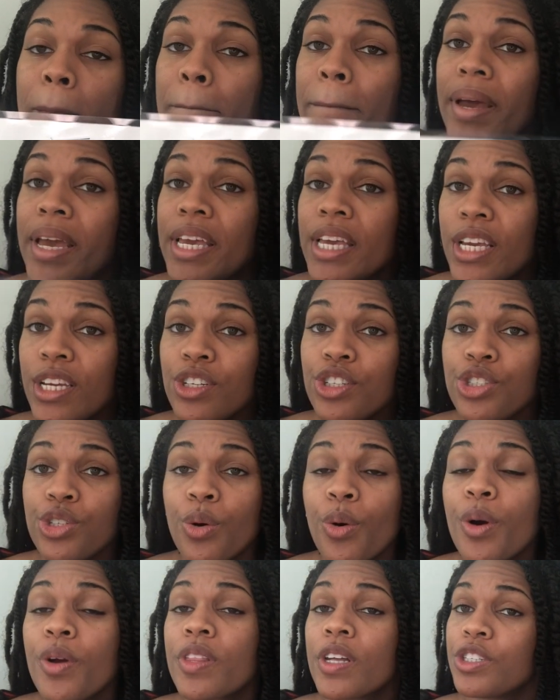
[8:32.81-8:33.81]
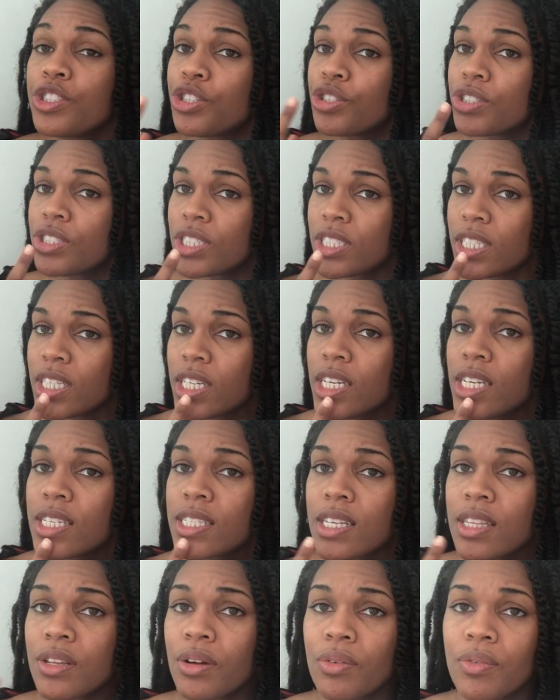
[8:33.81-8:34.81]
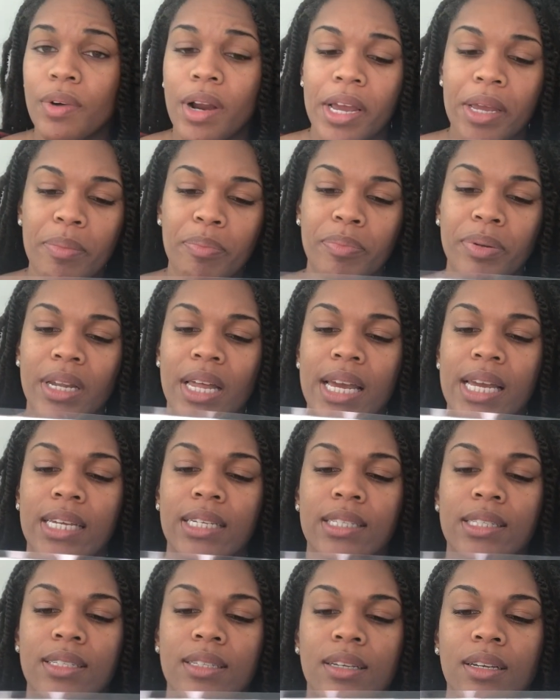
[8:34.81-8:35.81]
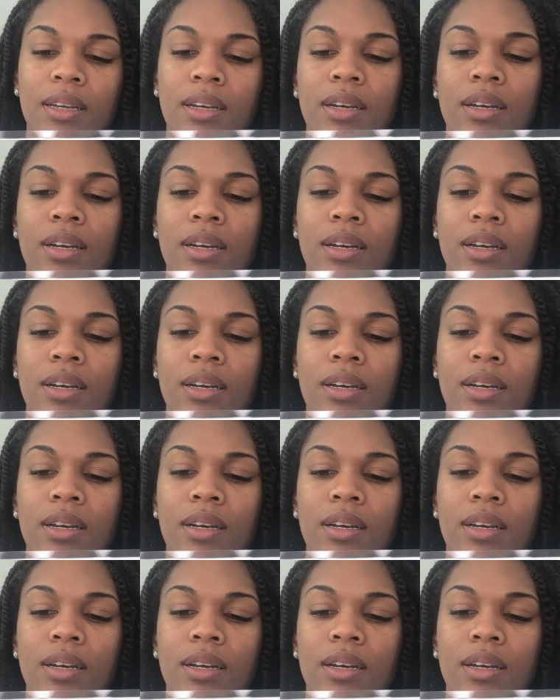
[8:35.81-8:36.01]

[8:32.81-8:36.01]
Making sure that your T is in the right place.